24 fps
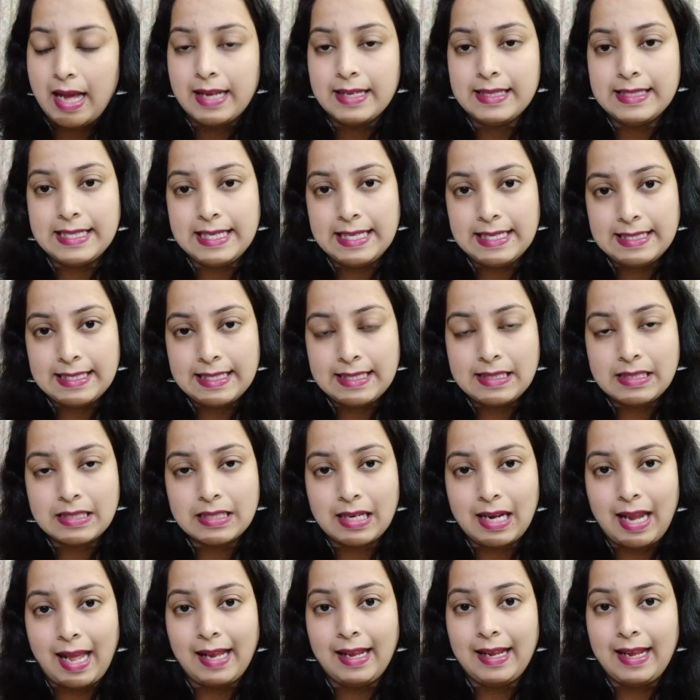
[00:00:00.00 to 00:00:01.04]
Details
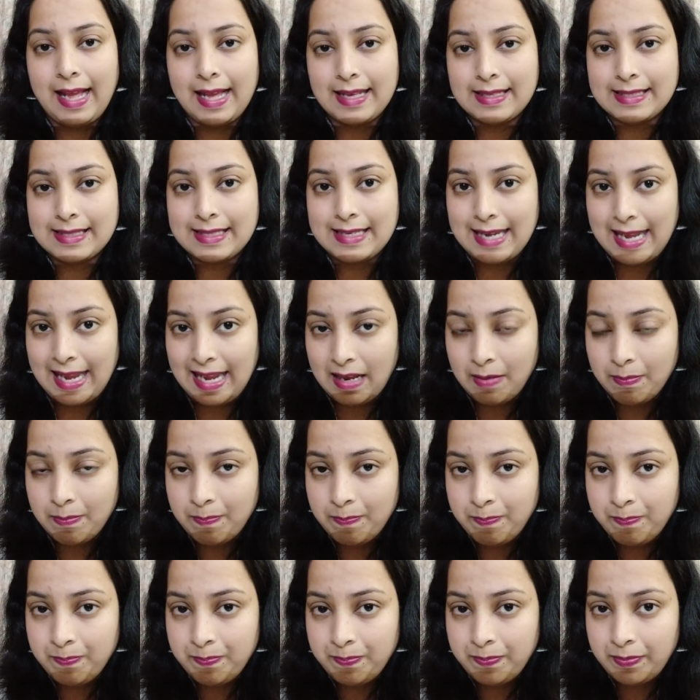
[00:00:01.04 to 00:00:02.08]
like guest name,
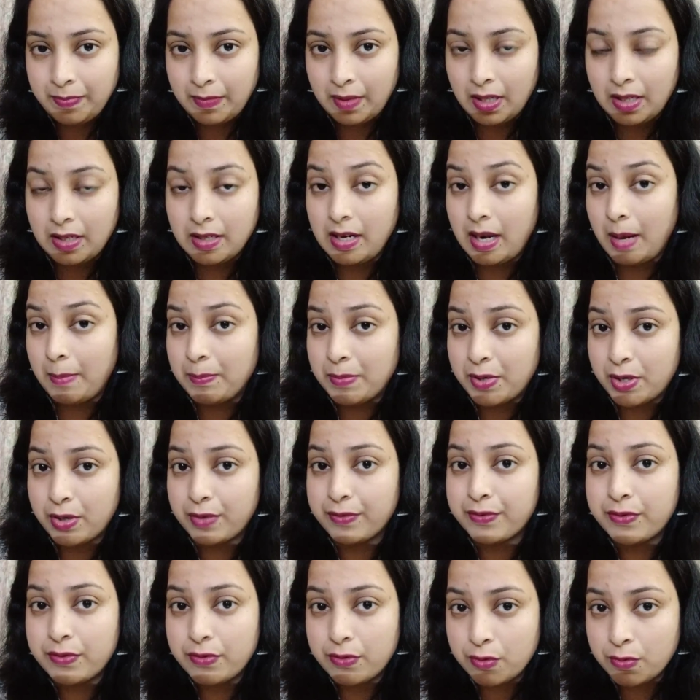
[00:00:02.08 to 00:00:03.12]
number
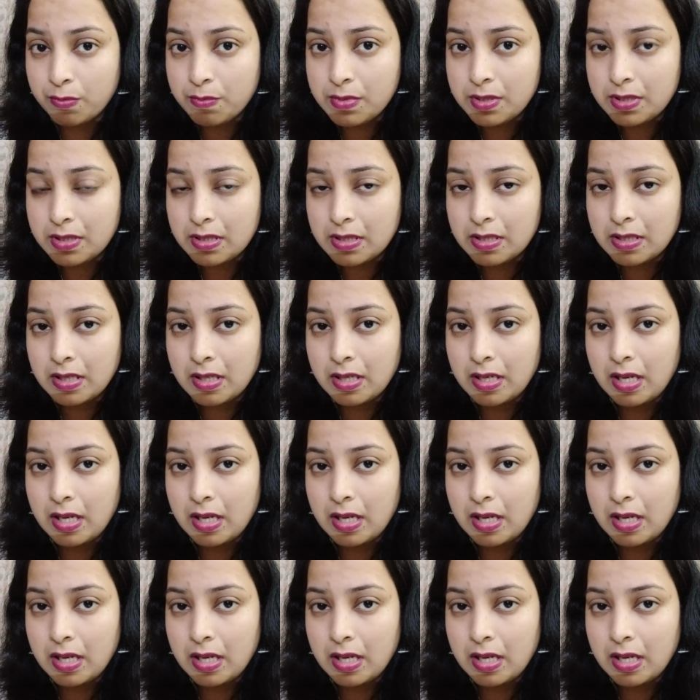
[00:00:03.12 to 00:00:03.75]
of rooms,